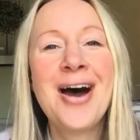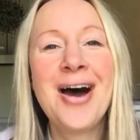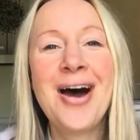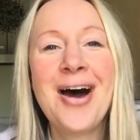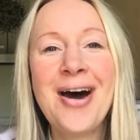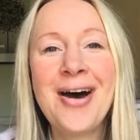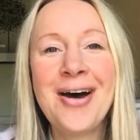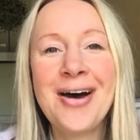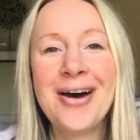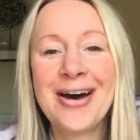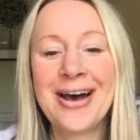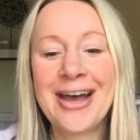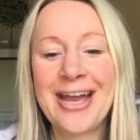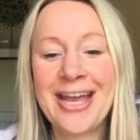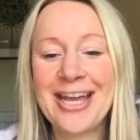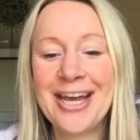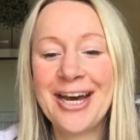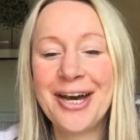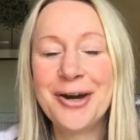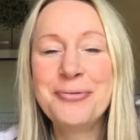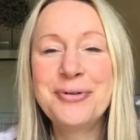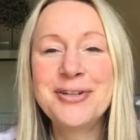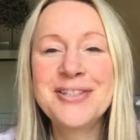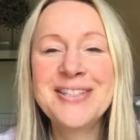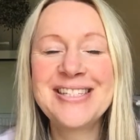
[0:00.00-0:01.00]
Hi,
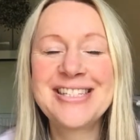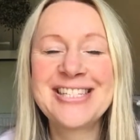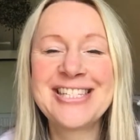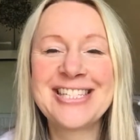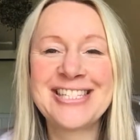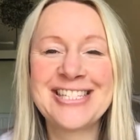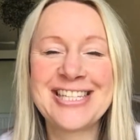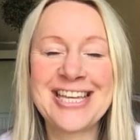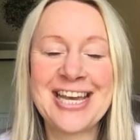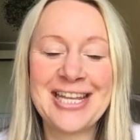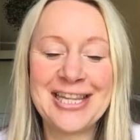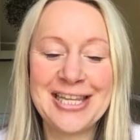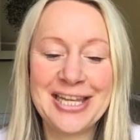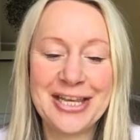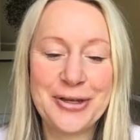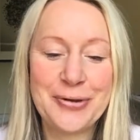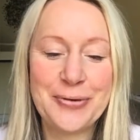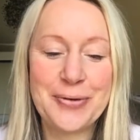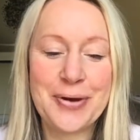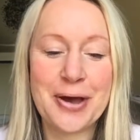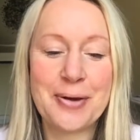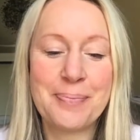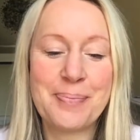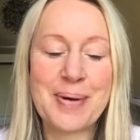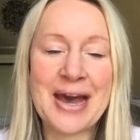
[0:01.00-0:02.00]
I wanted to tell
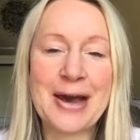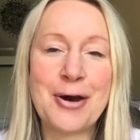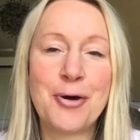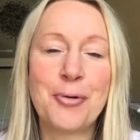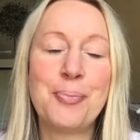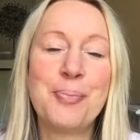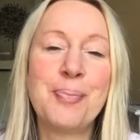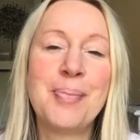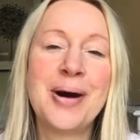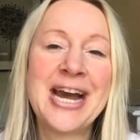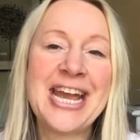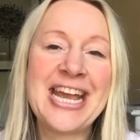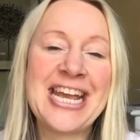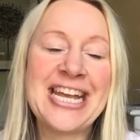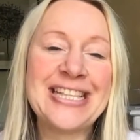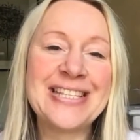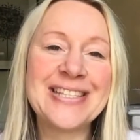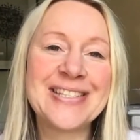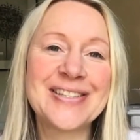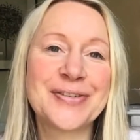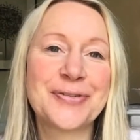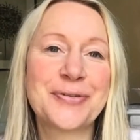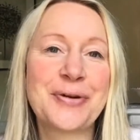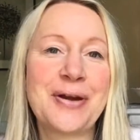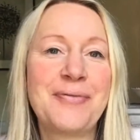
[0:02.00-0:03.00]
you about my
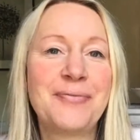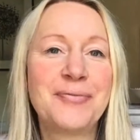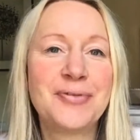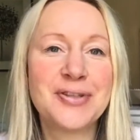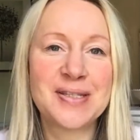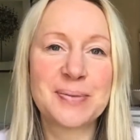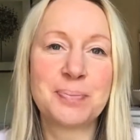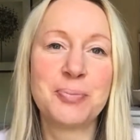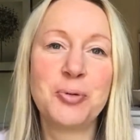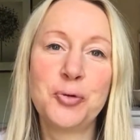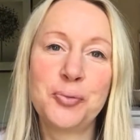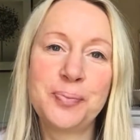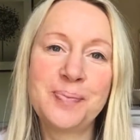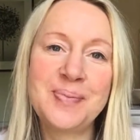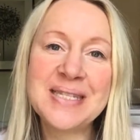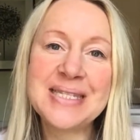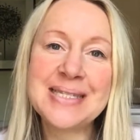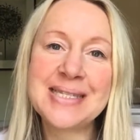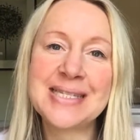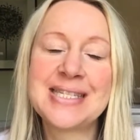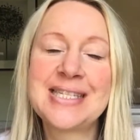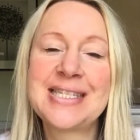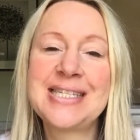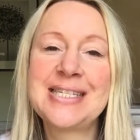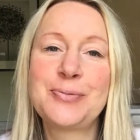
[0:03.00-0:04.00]
Instagram for Small
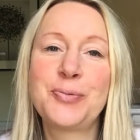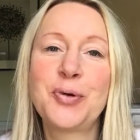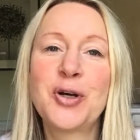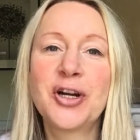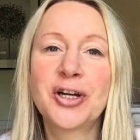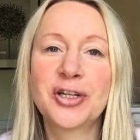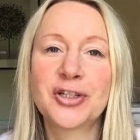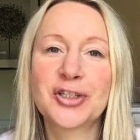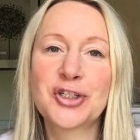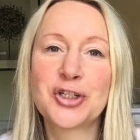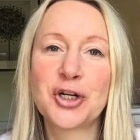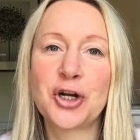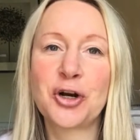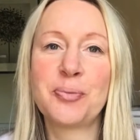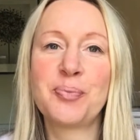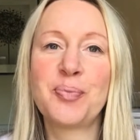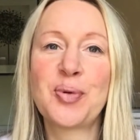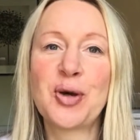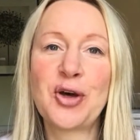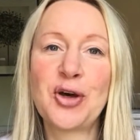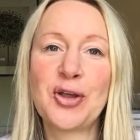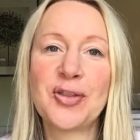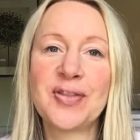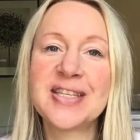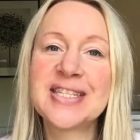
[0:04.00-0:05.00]
Businesses workshop
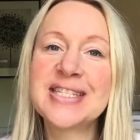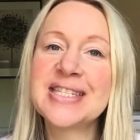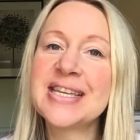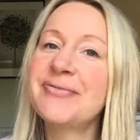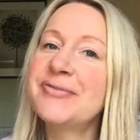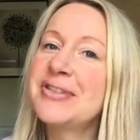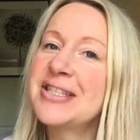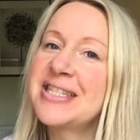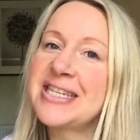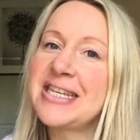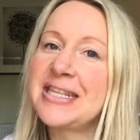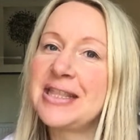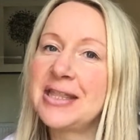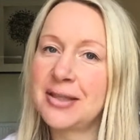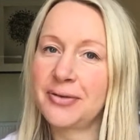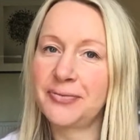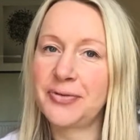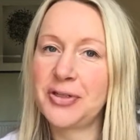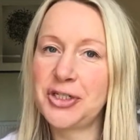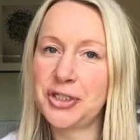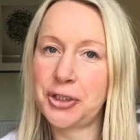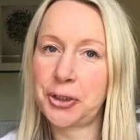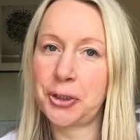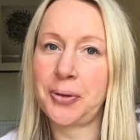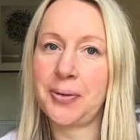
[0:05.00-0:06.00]
on the 17th
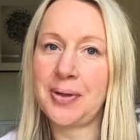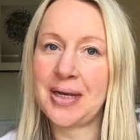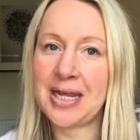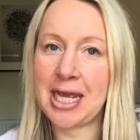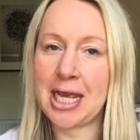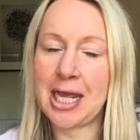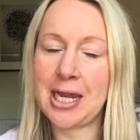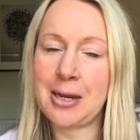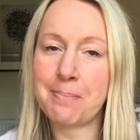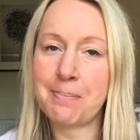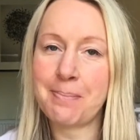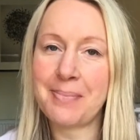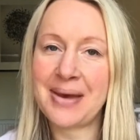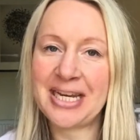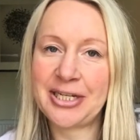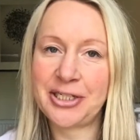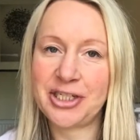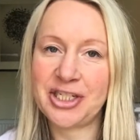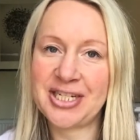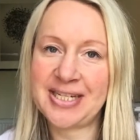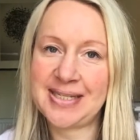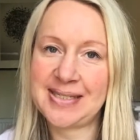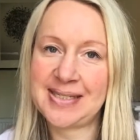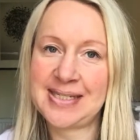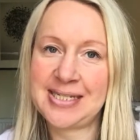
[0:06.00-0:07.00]
of June in
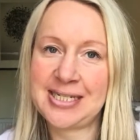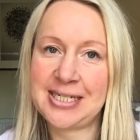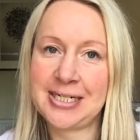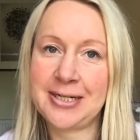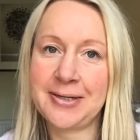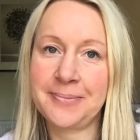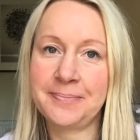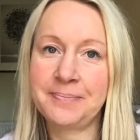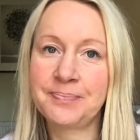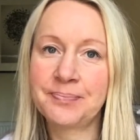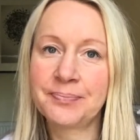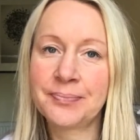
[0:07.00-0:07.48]
Manchester.